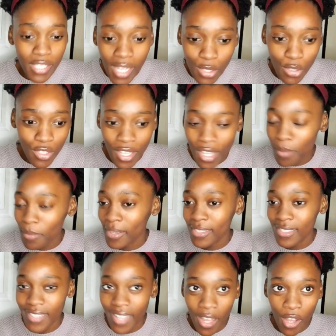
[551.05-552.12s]
here to take my
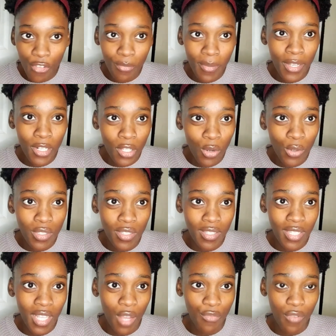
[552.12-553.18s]
stuff, my clothes and
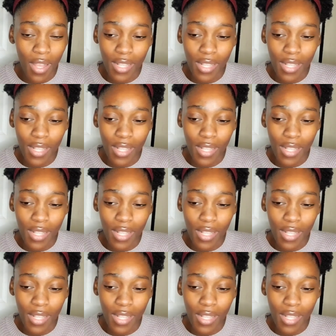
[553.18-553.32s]
stuff.